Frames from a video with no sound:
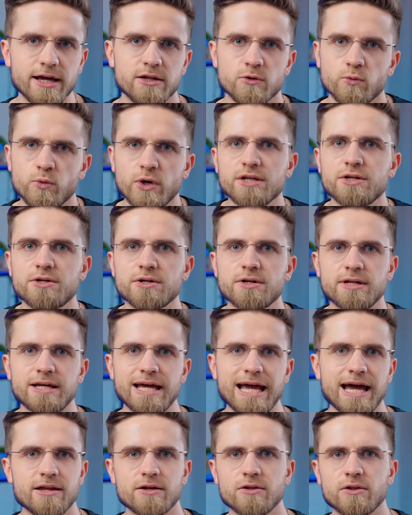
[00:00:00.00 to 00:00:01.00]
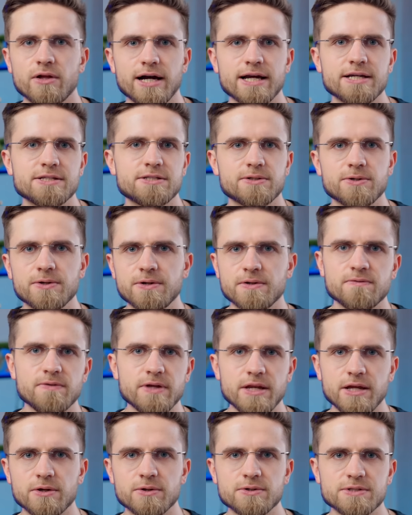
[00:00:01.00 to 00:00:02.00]
And when you're gonna analyze cooking
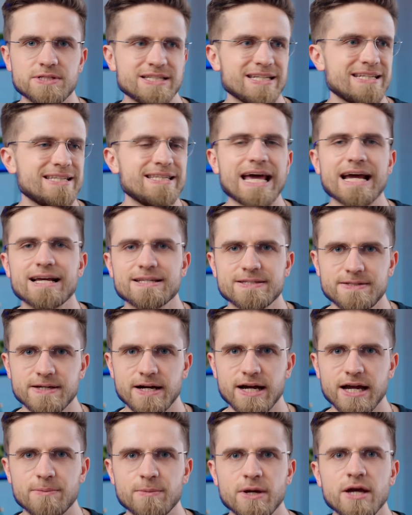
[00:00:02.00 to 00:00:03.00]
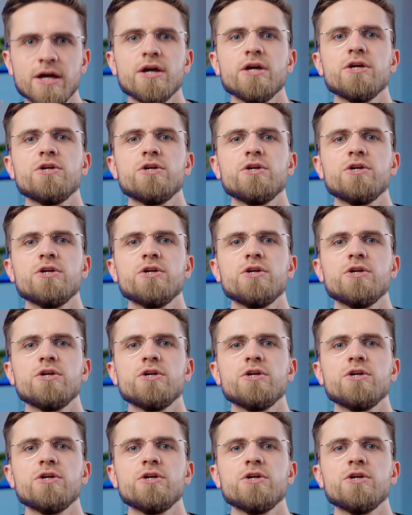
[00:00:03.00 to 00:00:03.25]
videos next time,